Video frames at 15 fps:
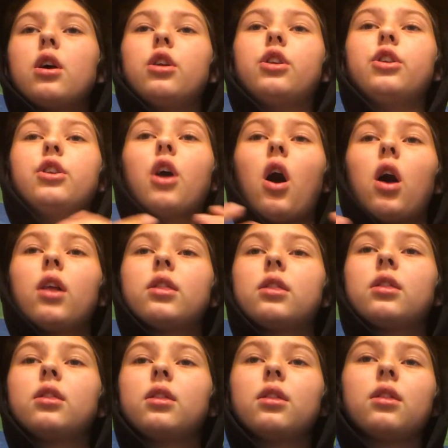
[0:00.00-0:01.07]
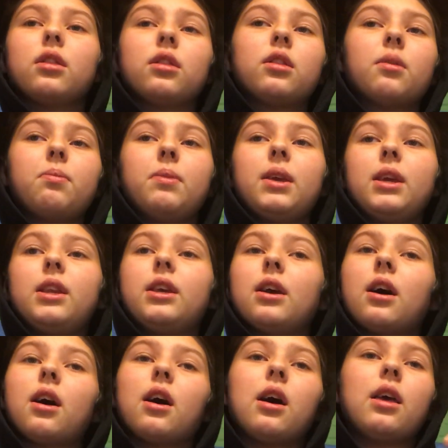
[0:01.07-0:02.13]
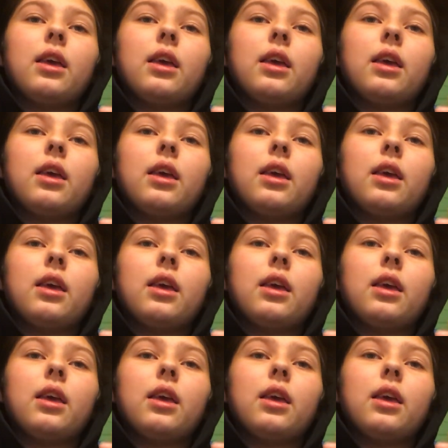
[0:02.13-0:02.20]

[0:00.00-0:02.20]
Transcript: Not the media.